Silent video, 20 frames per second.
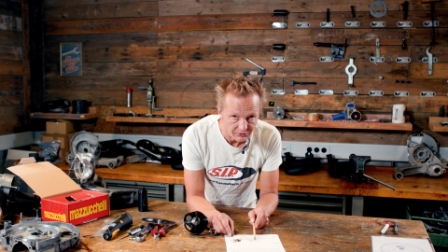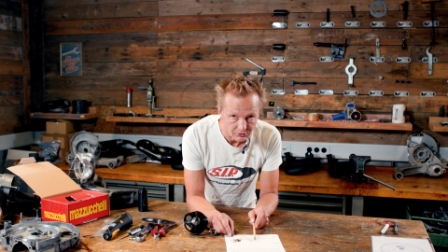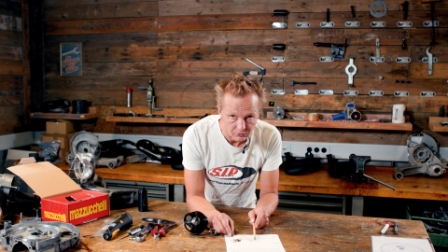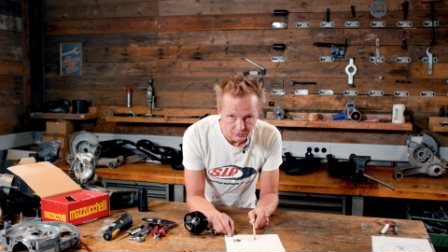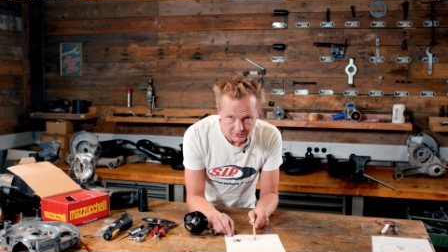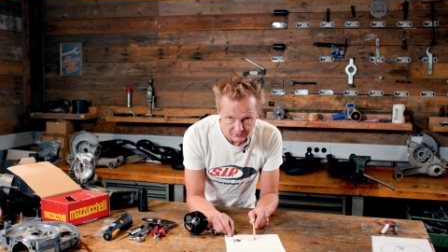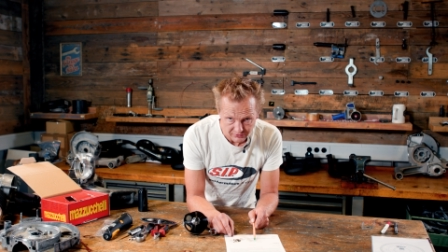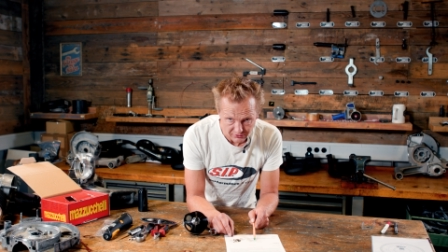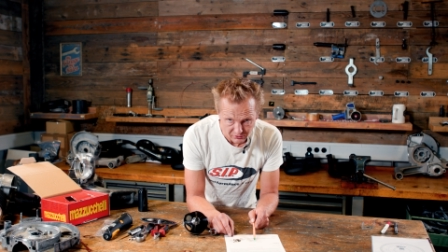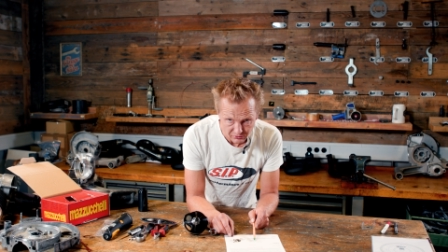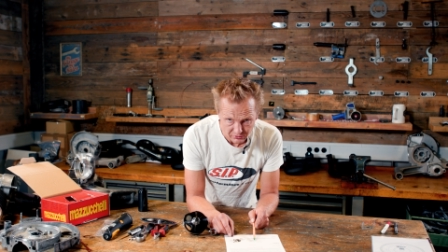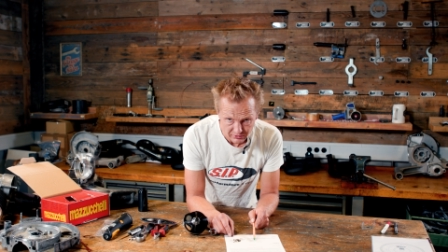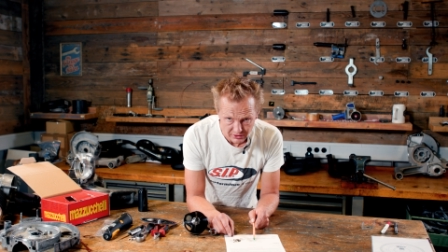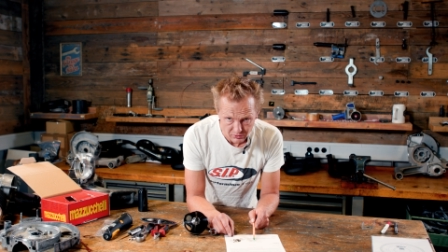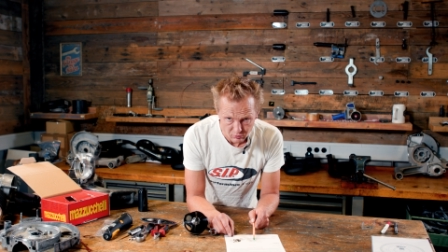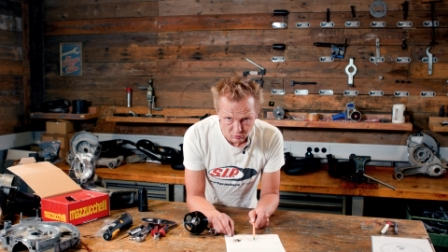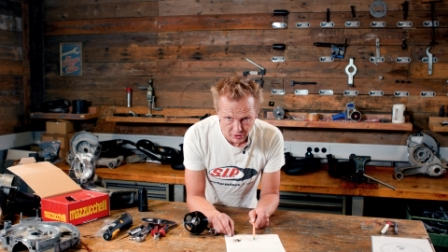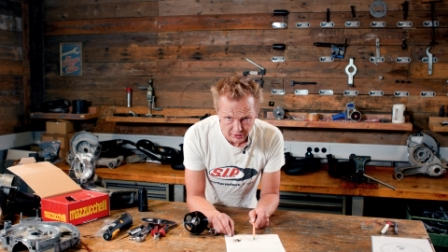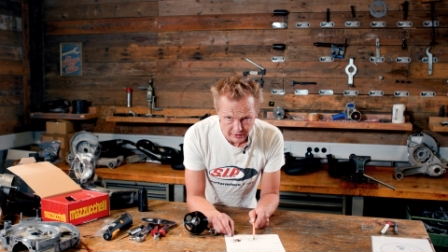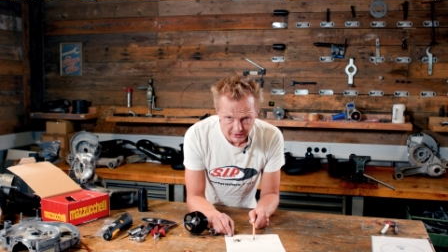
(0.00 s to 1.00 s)
so it's
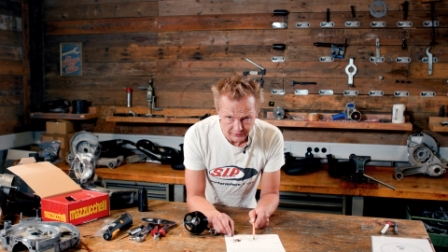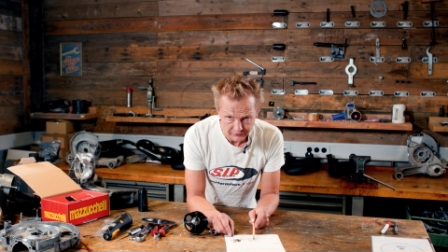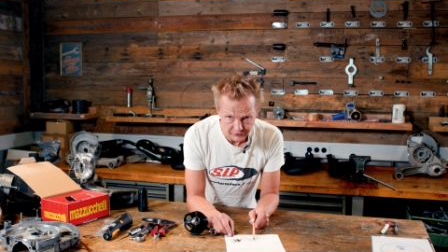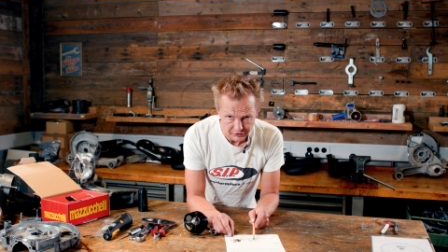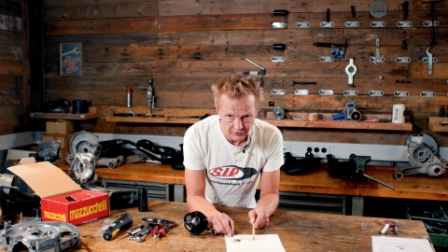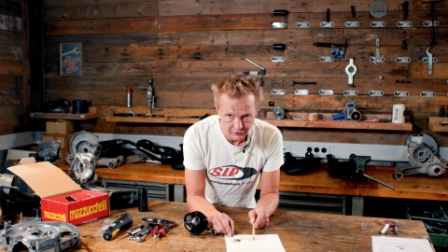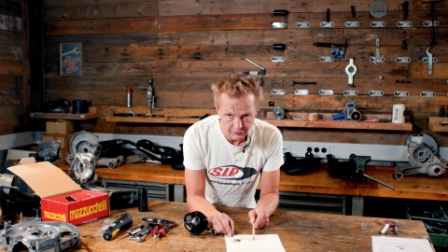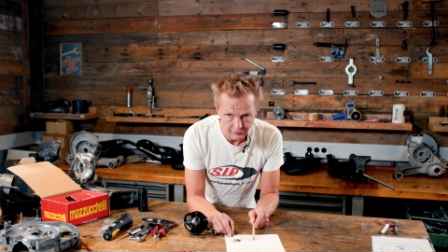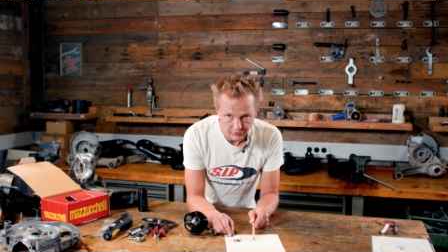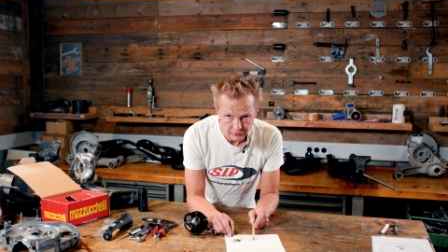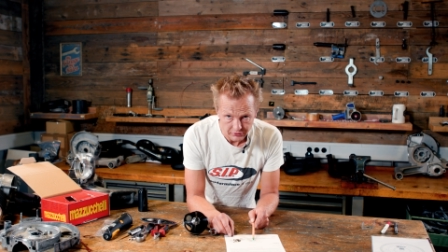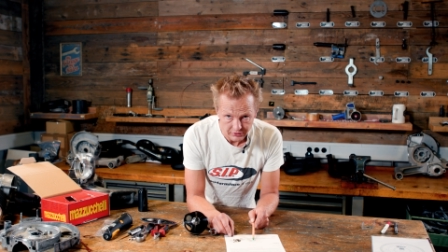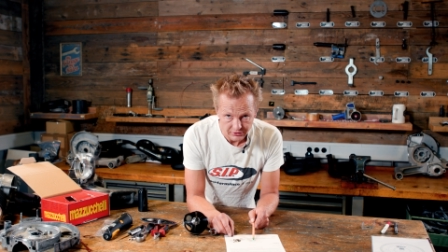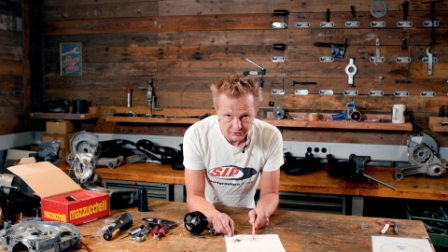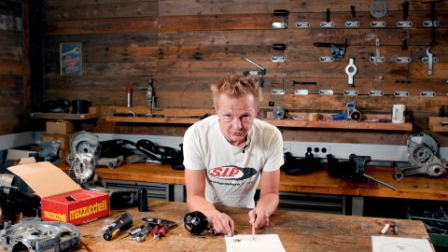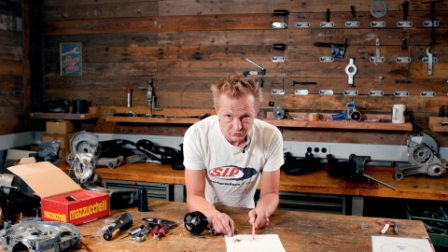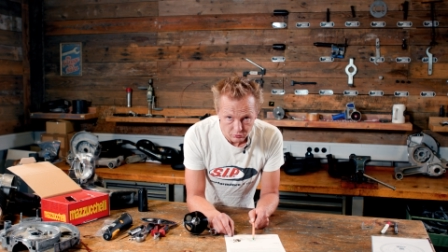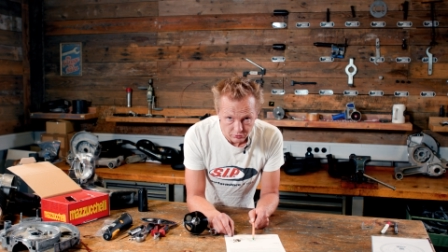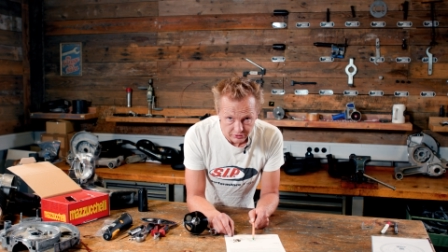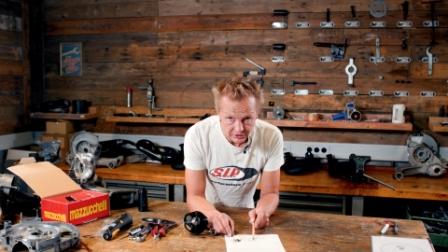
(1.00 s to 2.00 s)
only one hundred
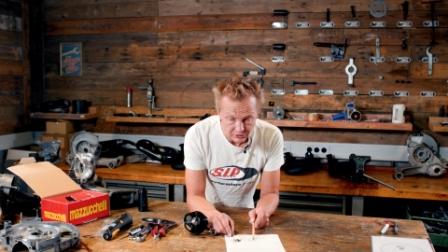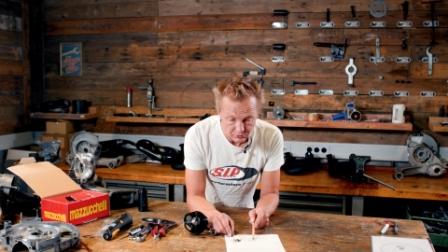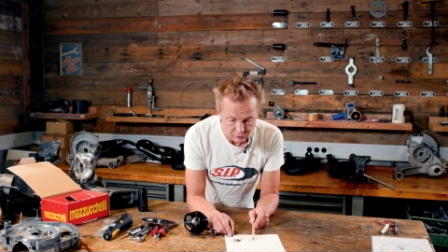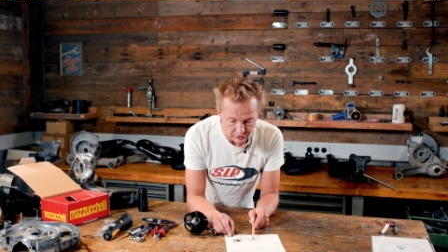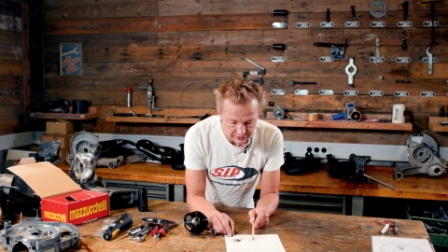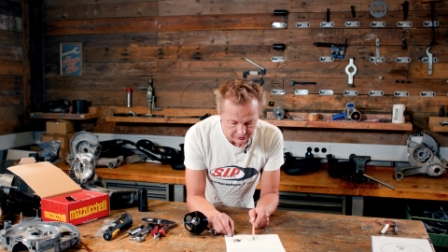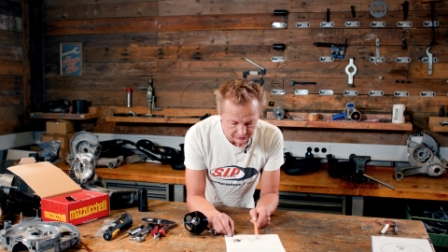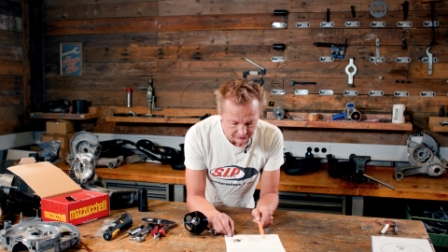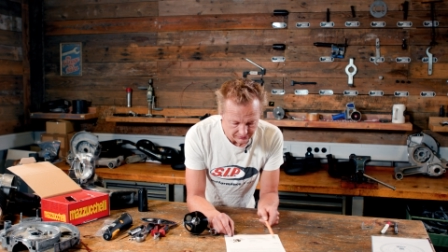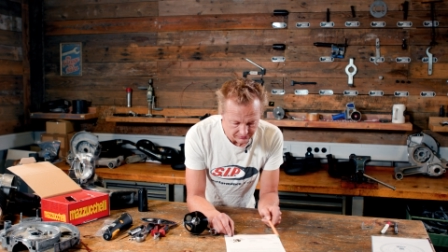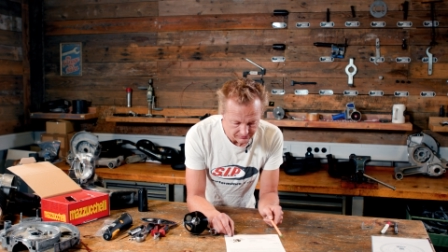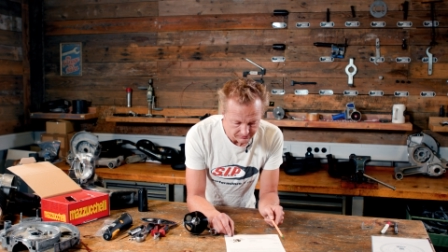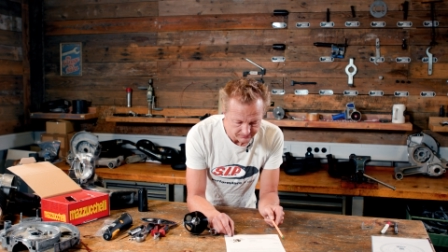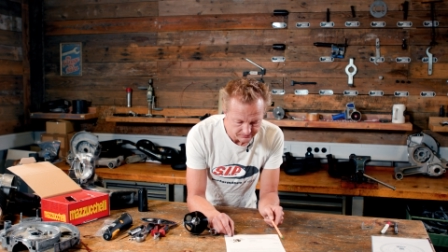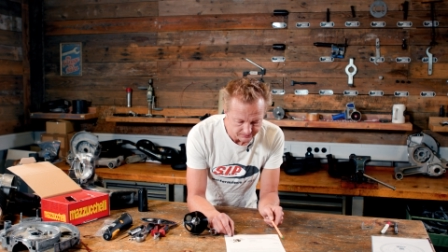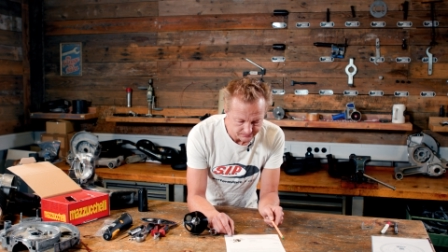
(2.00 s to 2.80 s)
thirty-two degrees.